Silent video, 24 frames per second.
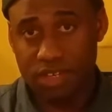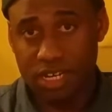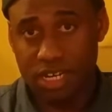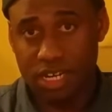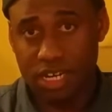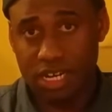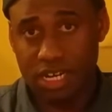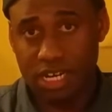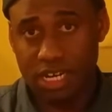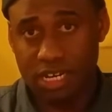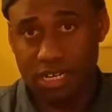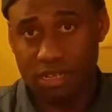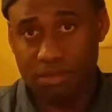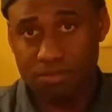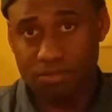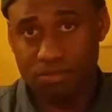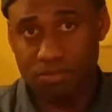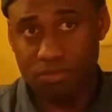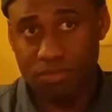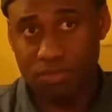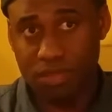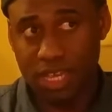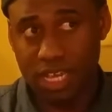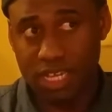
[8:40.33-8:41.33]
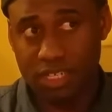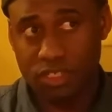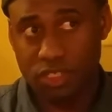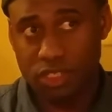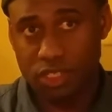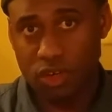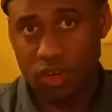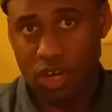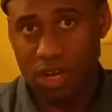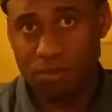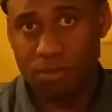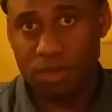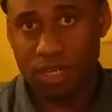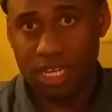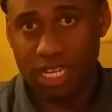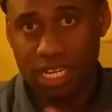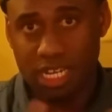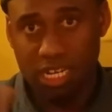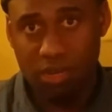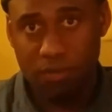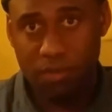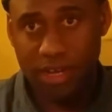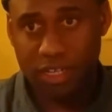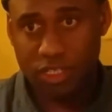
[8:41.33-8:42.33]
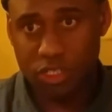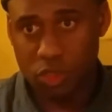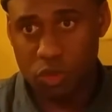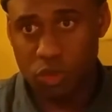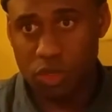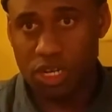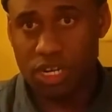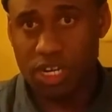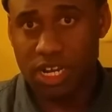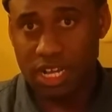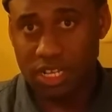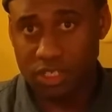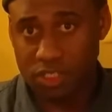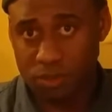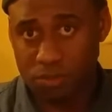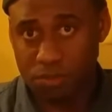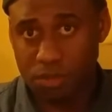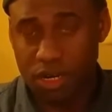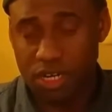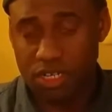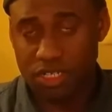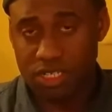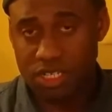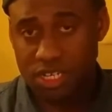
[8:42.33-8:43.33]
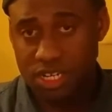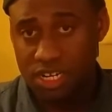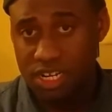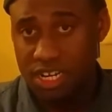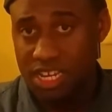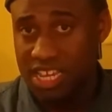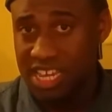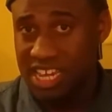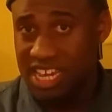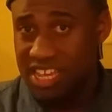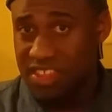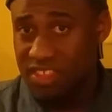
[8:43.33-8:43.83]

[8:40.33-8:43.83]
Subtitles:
And so I'm looking at about $200 in parts there.